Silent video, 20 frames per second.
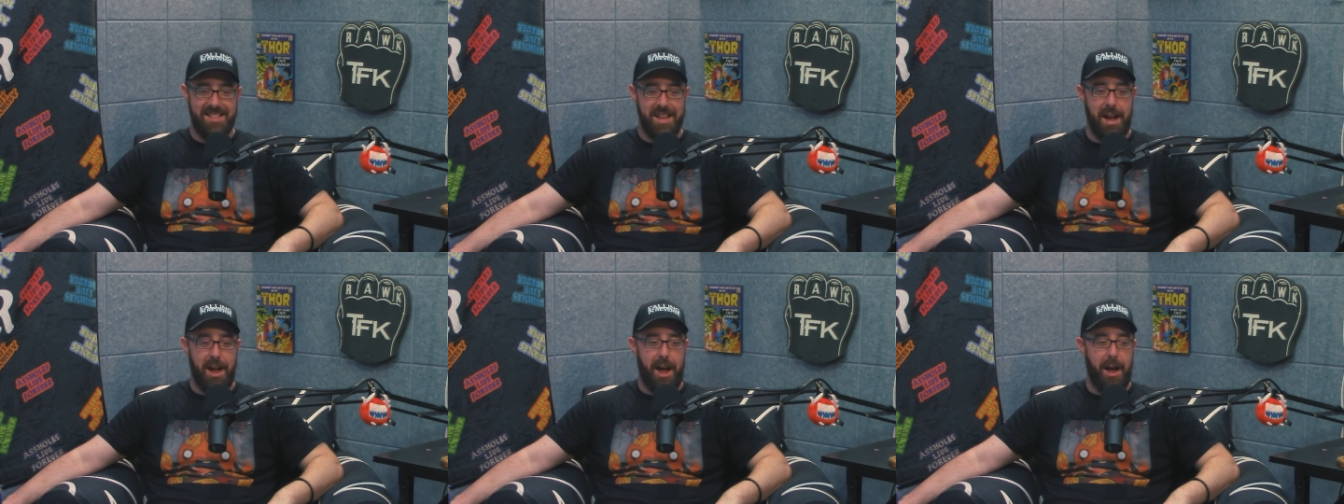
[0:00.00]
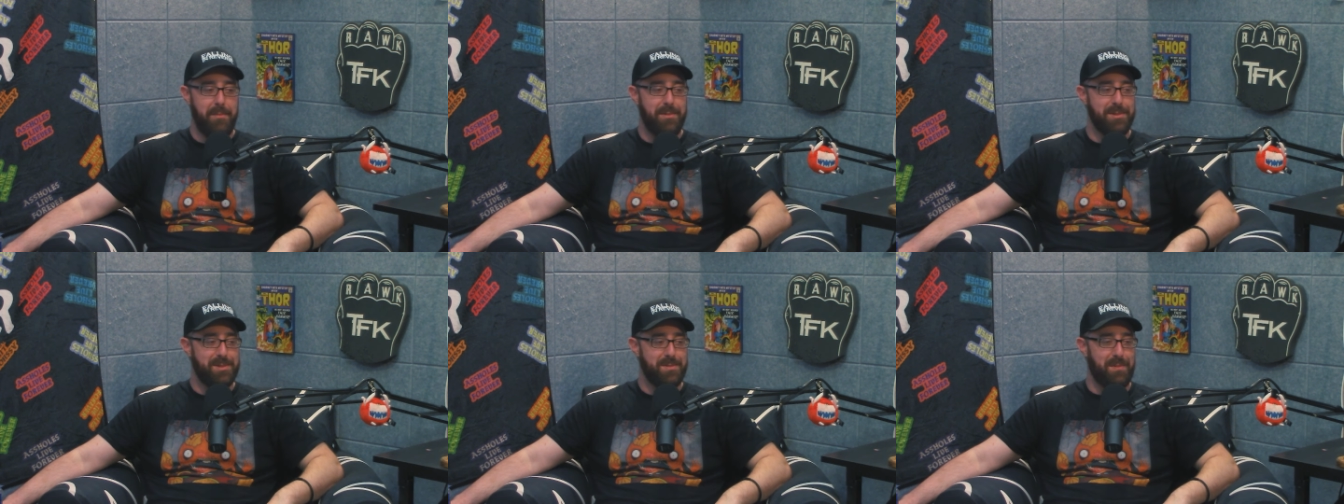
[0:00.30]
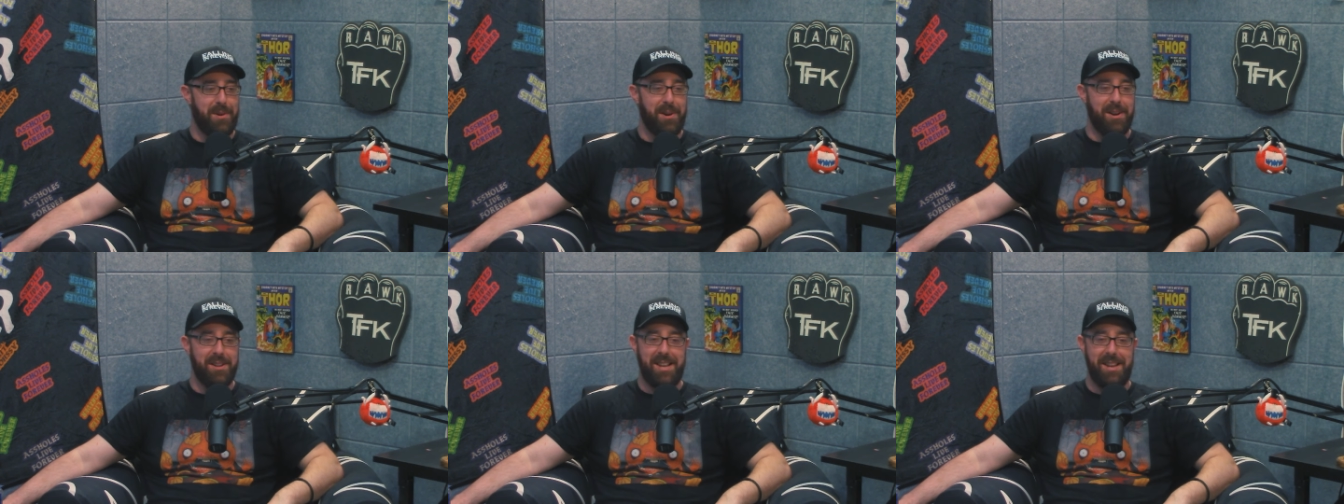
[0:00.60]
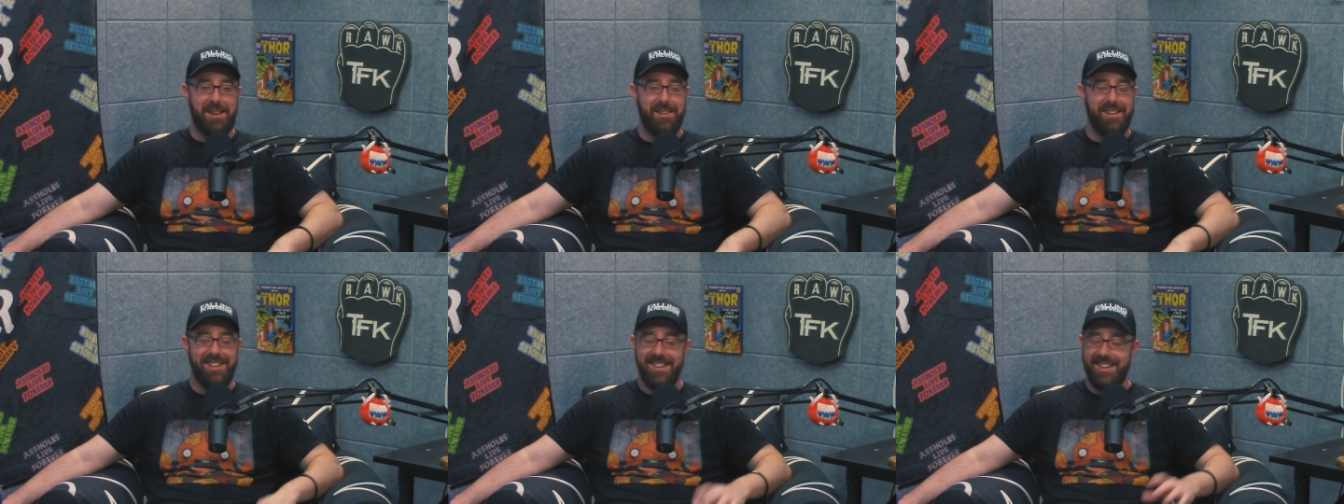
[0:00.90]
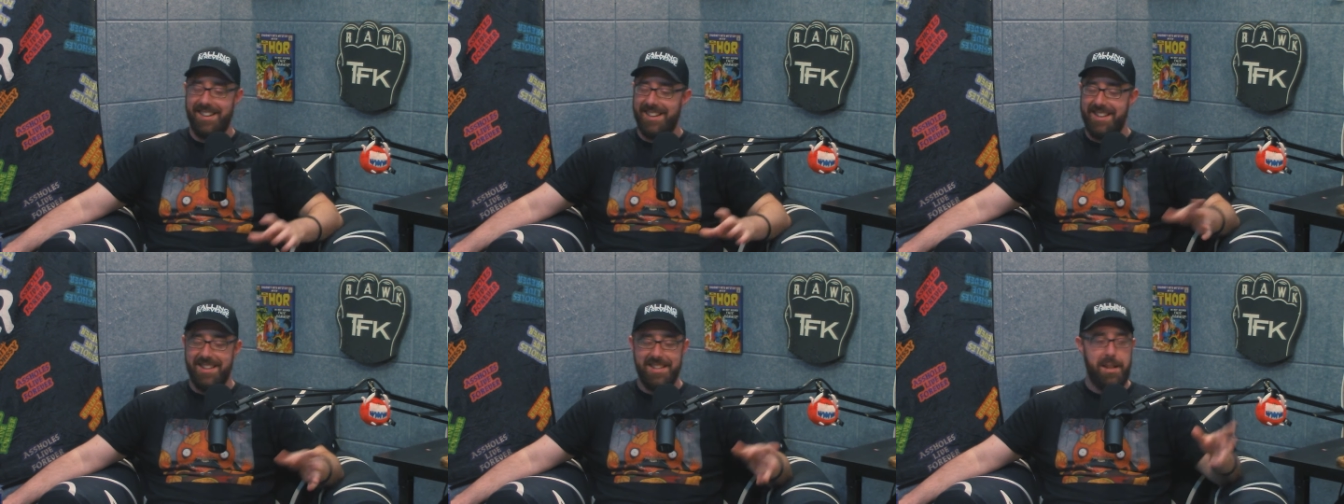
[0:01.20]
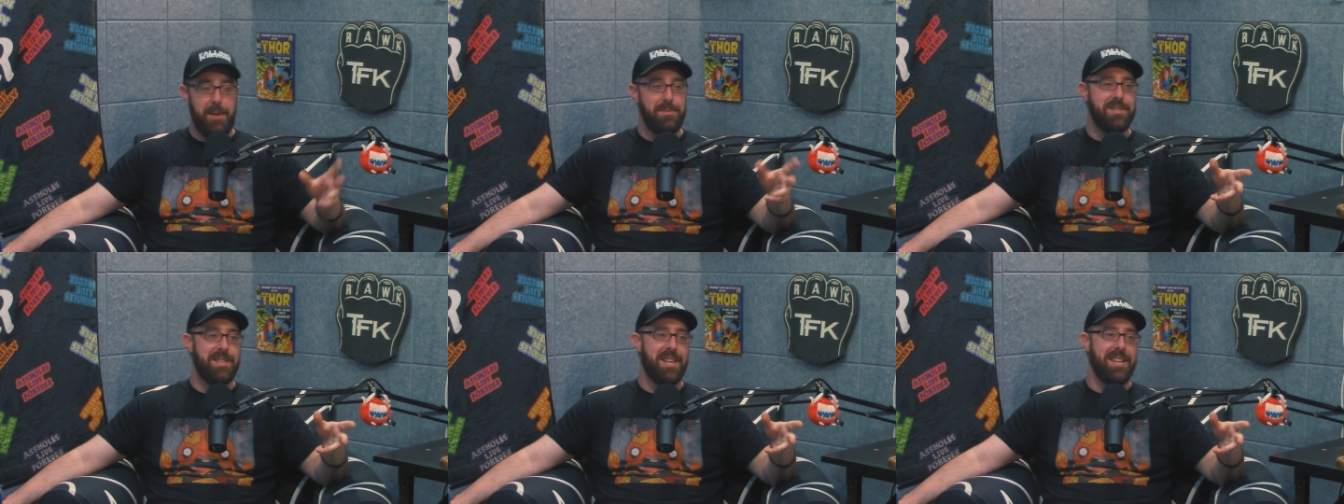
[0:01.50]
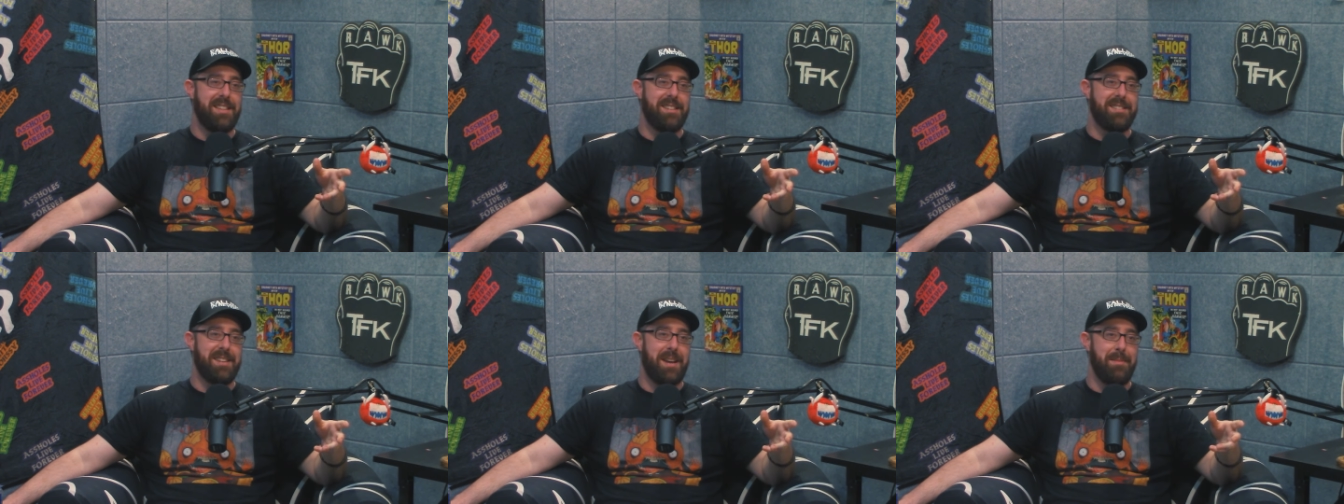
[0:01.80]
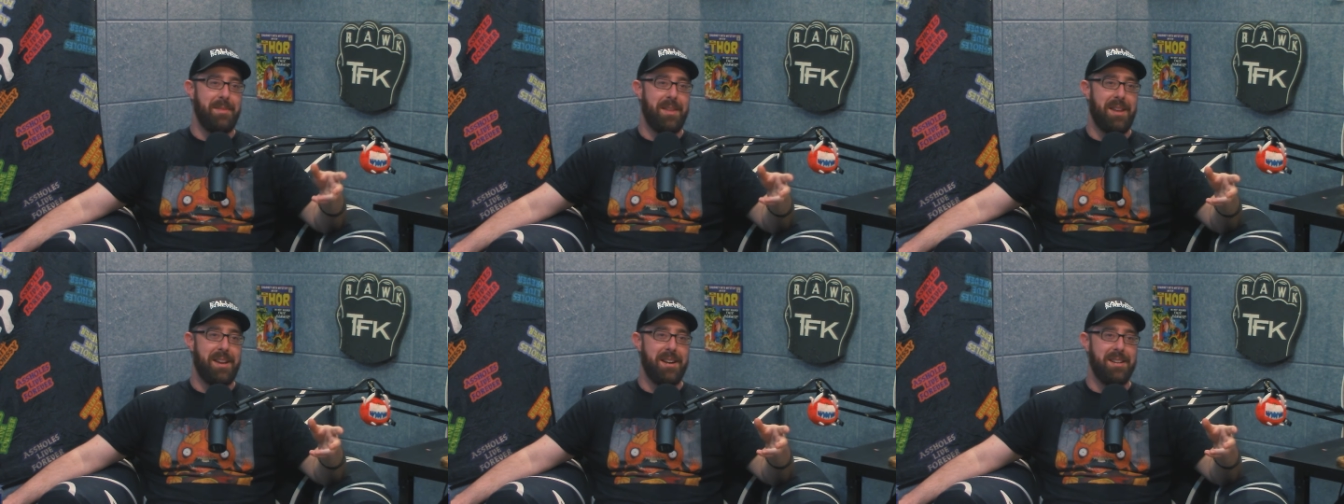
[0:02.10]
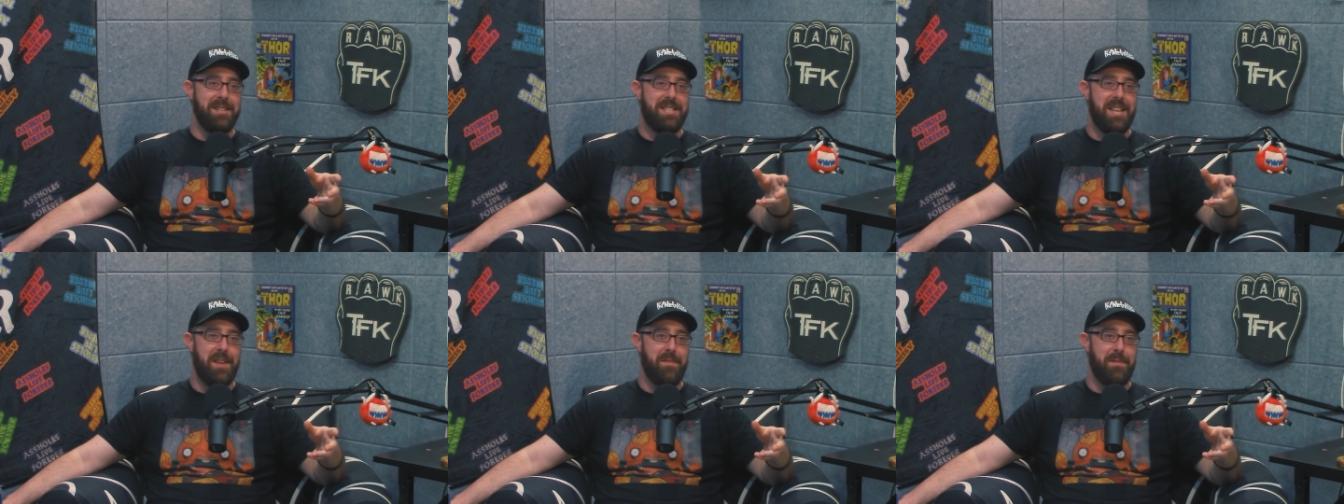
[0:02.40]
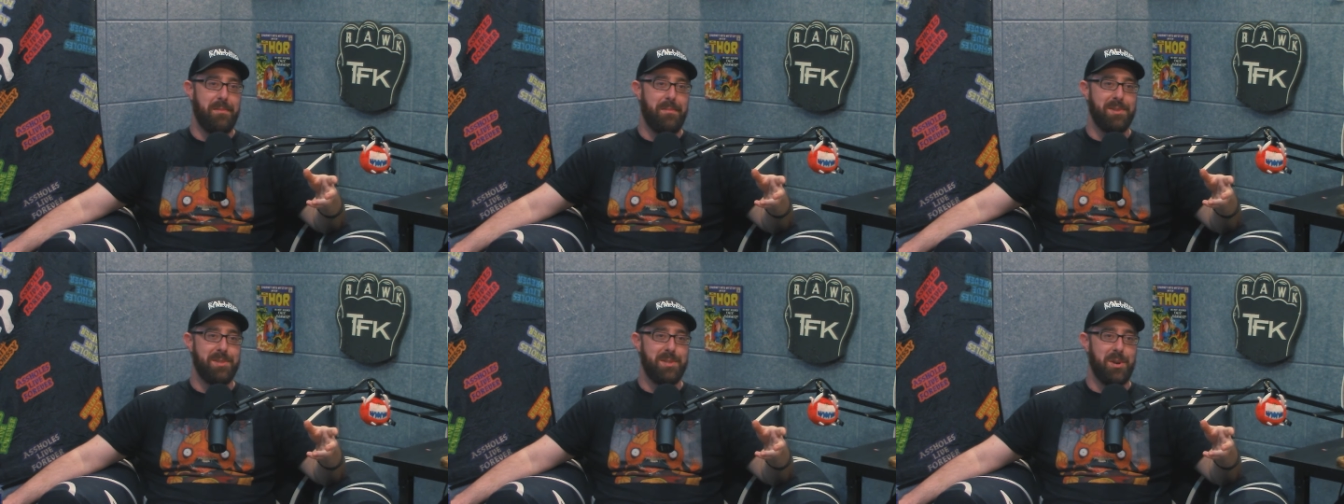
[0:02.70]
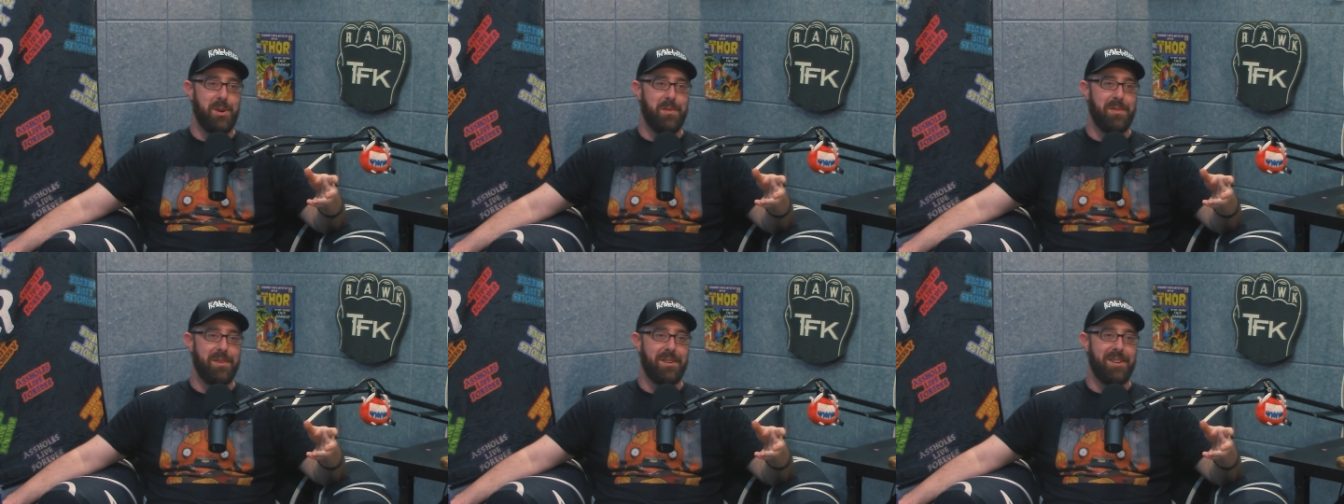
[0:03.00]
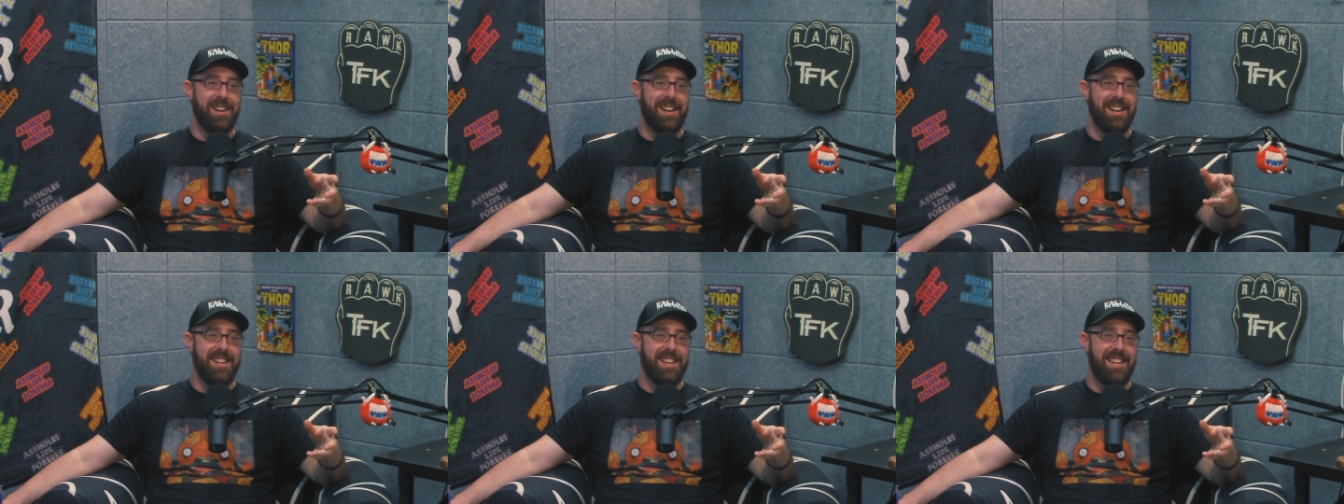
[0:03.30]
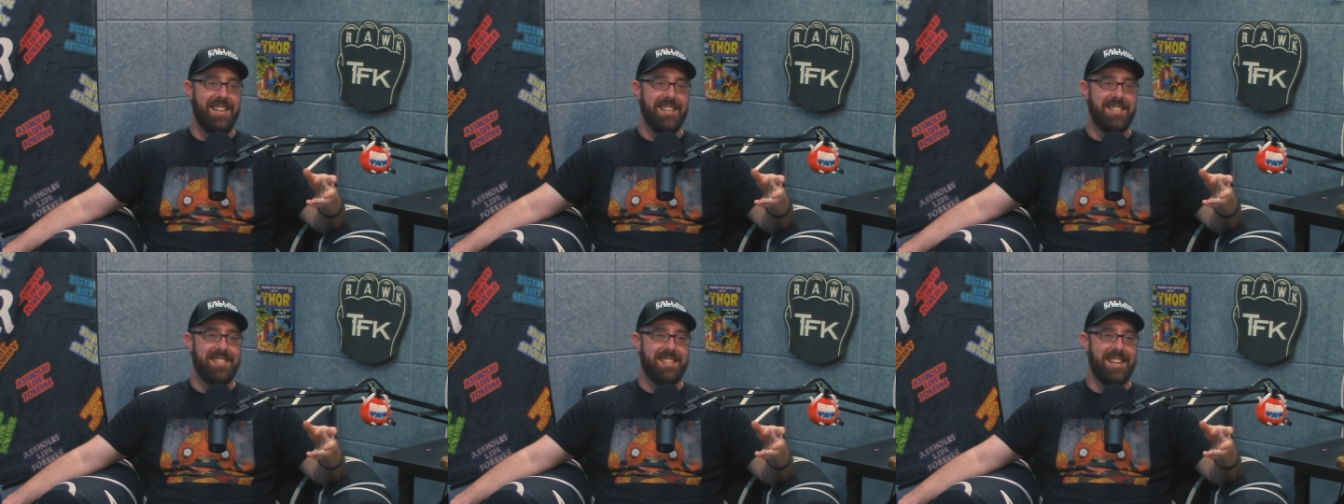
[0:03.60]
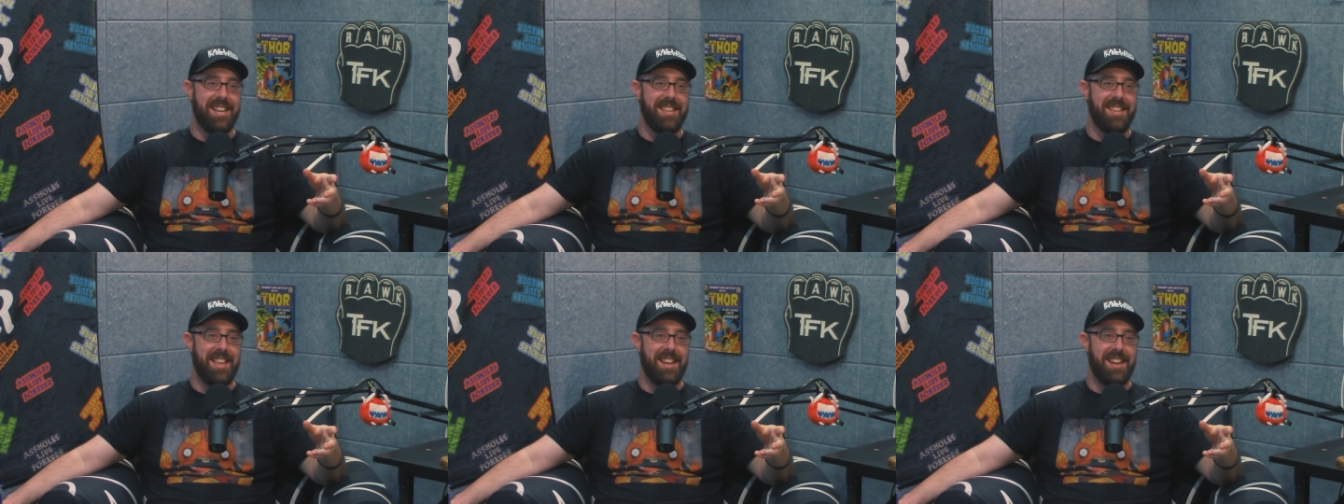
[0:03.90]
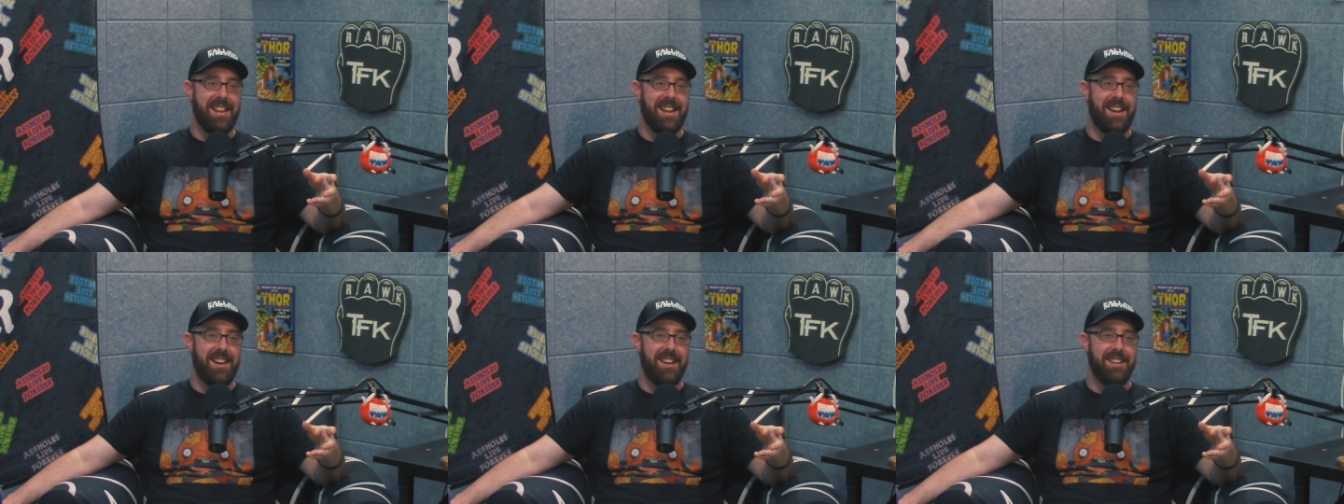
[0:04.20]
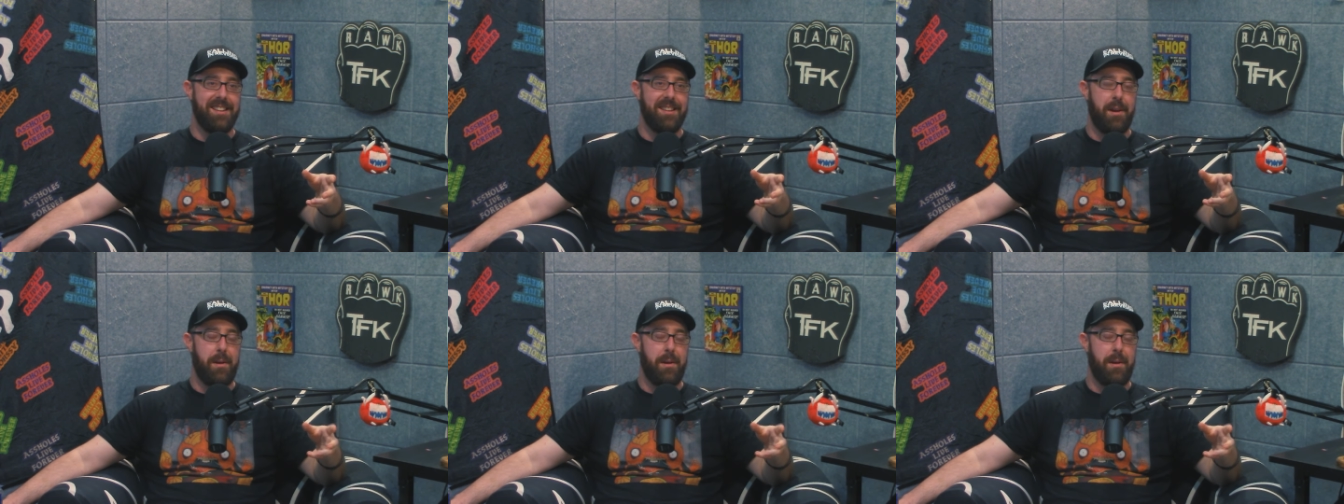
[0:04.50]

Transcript: I was really. That was like the time that uh, Devin was over, and he said that uh,